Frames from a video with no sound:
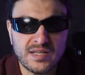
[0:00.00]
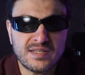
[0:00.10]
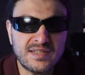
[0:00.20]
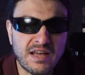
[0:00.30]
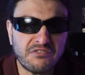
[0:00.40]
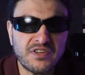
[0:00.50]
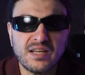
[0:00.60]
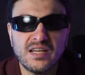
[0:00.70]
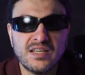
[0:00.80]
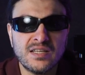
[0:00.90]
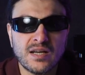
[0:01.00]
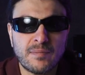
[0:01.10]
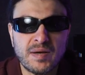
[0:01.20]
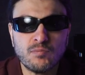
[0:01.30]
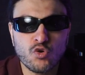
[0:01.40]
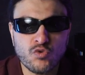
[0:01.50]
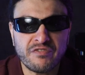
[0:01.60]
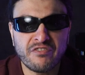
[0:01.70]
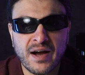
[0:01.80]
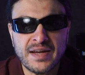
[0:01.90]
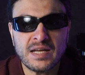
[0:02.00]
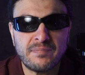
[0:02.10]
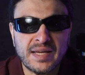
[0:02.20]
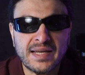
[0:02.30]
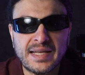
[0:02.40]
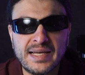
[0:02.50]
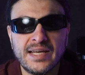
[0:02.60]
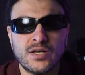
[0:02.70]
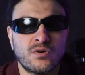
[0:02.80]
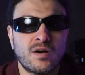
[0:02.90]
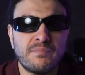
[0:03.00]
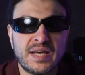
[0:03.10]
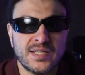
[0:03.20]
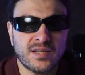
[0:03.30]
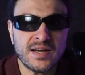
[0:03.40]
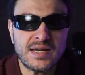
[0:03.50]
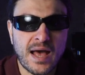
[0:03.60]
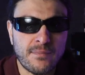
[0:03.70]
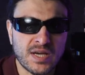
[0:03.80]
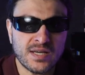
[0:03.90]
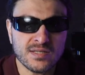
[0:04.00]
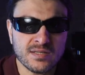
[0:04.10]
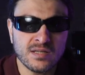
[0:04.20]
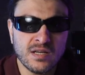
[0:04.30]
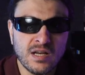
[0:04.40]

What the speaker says: It's definitely a bit more refined, a bit clearer, better dynamics,